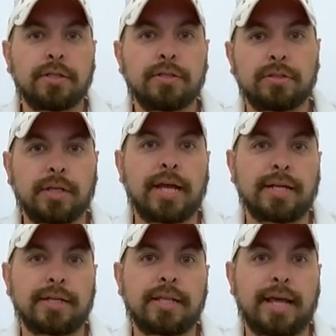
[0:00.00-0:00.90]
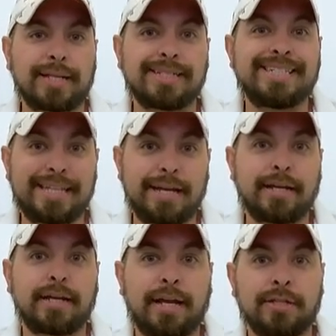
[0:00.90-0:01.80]
to get to that
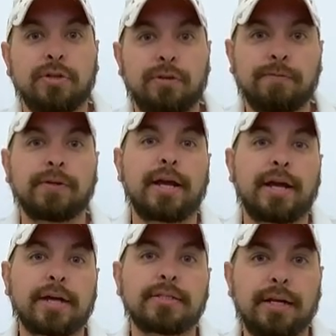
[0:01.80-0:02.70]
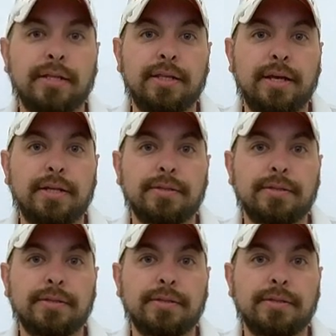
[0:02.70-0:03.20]
zinc and sulfur dioxide in the end.